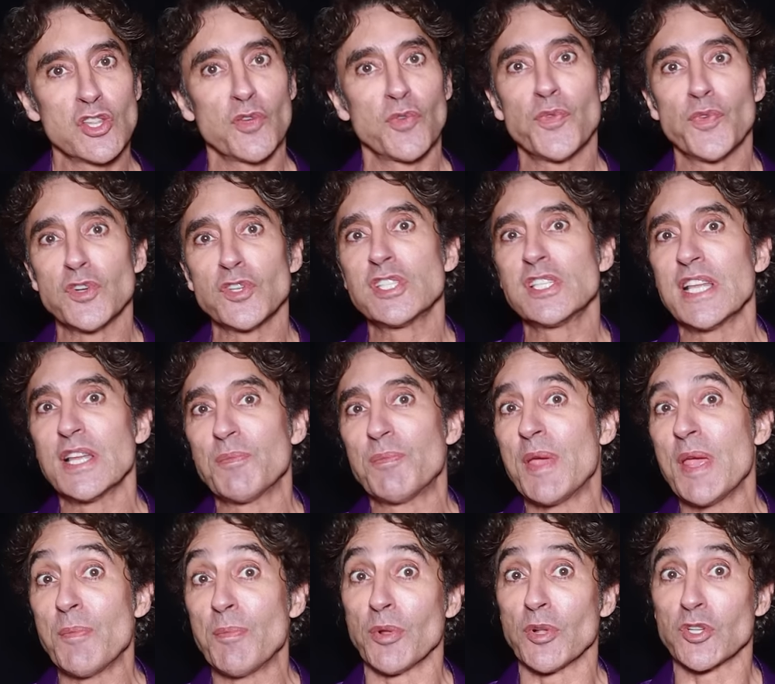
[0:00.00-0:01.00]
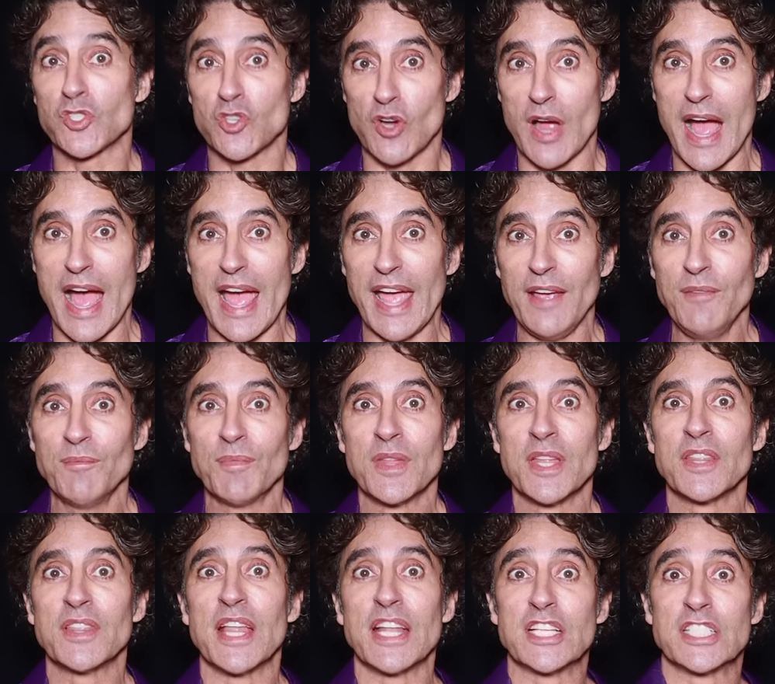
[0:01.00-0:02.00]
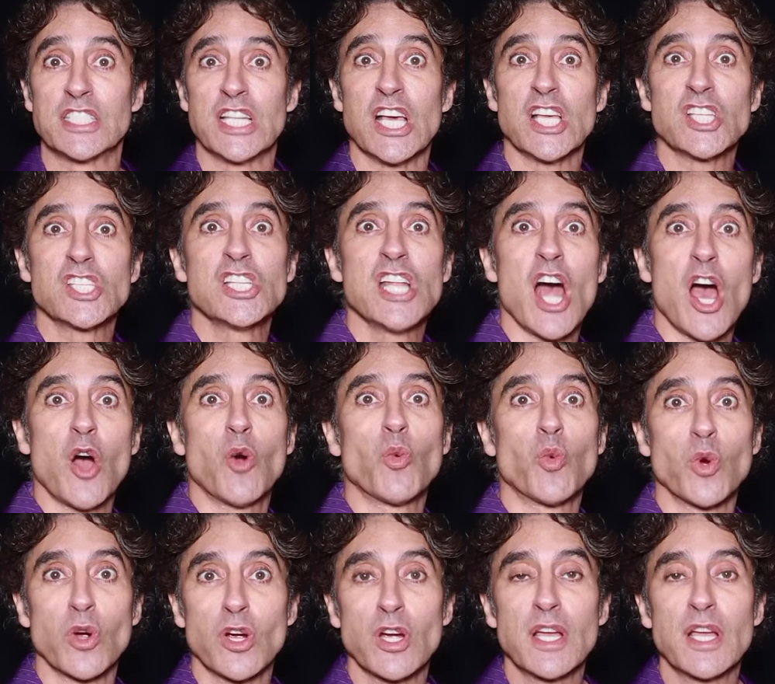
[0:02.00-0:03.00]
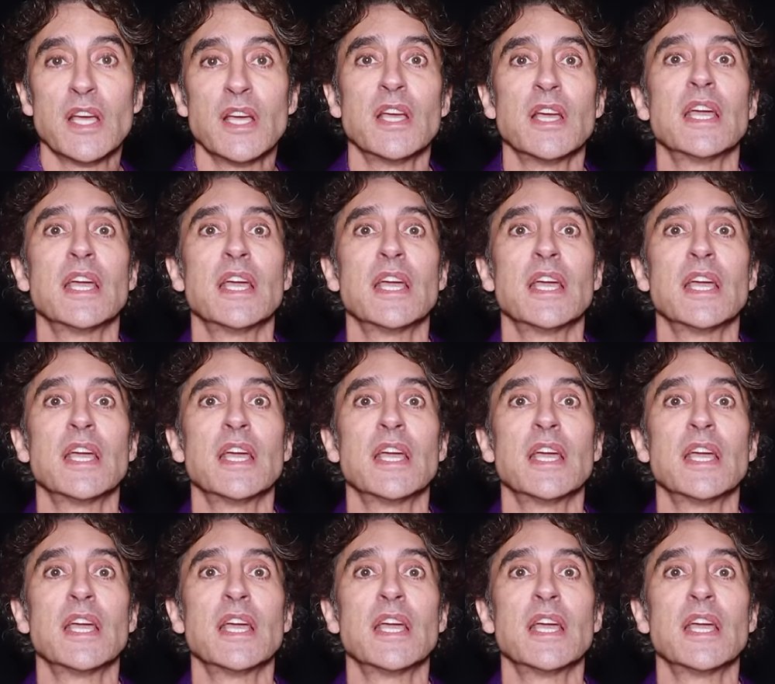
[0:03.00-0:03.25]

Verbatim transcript: the first thing people try that does not work